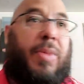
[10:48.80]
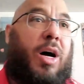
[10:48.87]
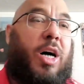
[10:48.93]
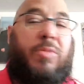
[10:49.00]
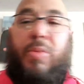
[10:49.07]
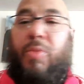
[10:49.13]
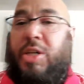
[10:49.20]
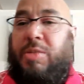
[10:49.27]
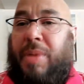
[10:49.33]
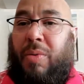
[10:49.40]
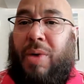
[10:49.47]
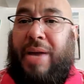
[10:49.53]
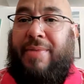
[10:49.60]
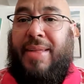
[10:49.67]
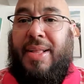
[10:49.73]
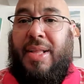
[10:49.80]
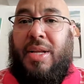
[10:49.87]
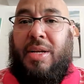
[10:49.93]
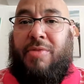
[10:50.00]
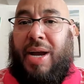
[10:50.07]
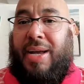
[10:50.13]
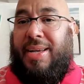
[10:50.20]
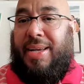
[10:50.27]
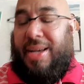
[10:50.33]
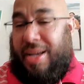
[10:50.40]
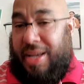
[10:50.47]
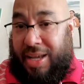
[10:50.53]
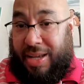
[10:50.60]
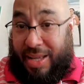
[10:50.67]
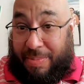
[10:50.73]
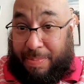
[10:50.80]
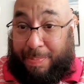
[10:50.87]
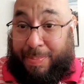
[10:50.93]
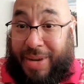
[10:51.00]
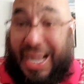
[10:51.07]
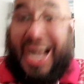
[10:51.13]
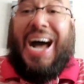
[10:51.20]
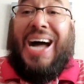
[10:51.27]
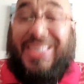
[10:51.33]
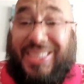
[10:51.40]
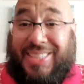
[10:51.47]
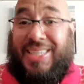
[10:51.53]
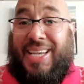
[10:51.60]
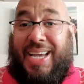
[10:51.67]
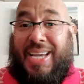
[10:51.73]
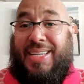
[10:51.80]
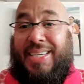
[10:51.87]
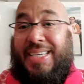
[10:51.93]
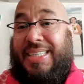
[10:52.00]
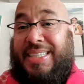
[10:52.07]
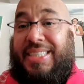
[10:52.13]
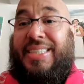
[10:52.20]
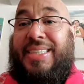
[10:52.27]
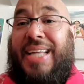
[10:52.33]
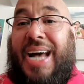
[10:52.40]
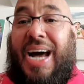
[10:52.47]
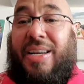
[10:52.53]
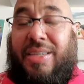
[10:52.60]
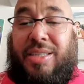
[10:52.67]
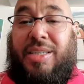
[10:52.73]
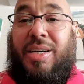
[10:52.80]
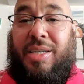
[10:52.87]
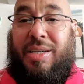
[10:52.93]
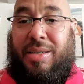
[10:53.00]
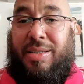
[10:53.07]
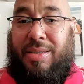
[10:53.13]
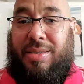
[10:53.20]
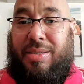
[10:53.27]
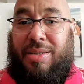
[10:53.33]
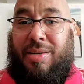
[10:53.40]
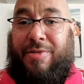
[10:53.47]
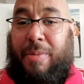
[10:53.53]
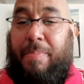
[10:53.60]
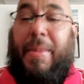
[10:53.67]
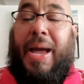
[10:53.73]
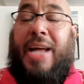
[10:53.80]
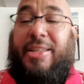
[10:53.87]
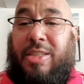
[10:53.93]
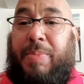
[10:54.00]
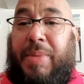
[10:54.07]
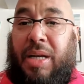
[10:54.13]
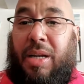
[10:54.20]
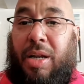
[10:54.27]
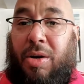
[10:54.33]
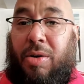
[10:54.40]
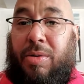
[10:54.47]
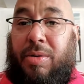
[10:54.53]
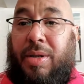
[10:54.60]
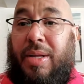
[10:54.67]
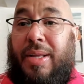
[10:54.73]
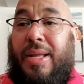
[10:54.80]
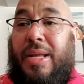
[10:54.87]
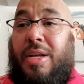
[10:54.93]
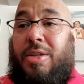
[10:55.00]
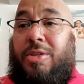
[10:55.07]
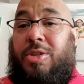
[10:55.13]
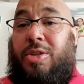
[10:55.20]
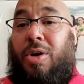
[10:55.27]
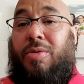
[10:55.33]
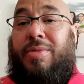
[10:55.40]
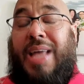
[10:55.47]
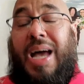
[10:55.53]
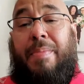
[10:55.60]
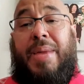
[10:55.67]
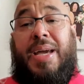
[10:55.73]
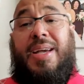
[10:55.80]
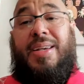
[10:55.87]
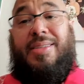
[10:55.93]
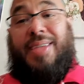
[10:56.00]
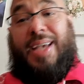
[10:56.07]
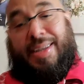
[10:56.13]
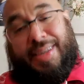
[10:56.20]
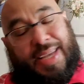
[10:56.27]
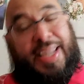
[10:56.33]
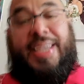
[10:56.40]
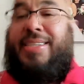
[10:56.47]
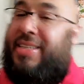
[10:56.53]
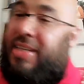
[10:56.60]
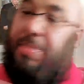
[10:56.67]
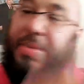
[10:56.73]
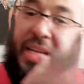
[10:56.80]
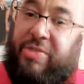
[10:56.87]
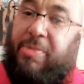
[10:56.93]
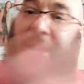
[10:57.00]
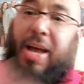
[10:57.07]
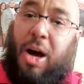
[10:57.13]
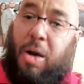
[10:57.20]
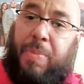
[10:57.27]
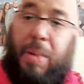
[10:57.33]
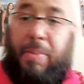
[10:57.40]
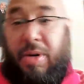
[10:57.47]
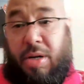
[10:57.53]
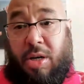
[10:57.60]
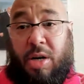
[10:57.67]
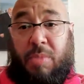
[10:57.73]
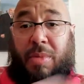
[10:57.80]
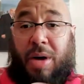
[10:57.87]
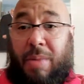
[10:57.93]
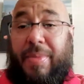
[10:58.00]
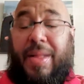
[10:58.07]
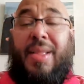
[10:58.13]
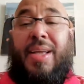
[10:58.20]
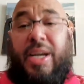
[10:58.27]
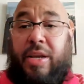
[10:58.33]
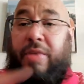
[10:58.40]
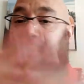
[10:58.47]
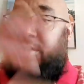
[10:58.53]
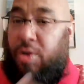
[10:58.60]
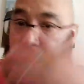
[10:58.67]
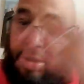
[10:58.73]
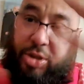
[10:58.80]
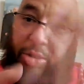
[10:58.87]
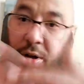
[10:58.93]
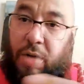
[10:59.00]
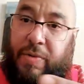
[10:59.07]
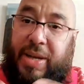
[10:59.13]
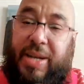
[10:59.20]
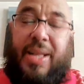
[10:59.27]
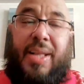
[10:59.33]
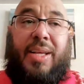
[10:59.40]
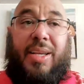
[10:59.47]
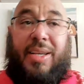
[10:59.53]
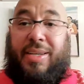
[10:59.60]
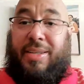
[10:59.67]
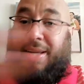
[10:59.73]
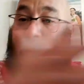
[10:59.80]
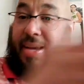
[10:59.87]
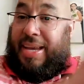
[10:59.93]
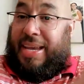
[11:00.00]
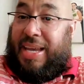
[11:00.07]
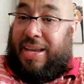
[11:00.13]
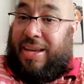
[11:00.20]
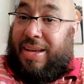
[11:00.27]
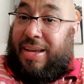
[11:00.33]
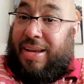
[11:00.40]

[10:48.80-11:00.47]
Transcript: husband, where's my wife, right? It, God said it is not good for man to be alone. So that means, and he says, I'm going to give him help. I'm going to hook him up. And if you know the story, he,